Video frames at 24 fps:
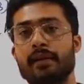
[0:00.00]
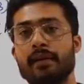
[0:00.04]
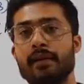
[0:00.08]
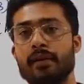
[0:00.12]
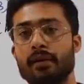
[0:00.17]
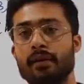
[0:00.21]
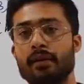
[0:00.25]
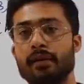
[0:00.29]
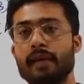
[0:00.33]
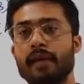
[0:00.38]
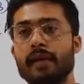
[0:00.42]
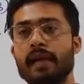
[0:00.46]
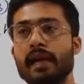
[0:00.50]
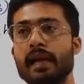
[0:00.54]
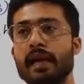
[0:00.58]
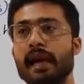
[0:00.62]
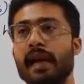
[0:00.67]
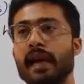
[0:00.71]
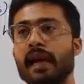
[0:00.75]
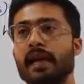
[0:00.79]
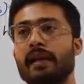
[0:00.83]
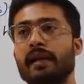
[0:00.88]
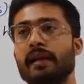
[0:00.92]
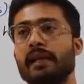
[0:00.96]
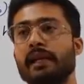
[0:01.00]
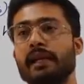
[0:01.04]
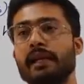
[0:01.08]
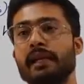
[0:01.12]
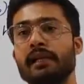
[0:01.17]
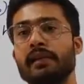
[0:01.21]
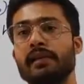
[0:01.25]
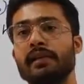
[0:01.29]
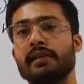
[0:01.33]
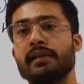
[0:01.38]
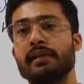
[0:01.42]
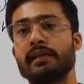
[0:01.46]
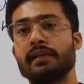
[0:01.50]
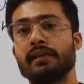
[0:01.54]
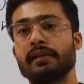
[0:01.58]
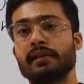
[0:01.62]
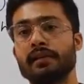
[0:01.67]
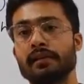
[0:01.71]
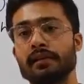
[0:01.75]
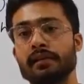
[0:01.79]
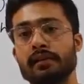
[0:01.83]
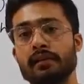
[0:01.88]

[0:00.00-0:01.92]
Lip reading: okay, and it just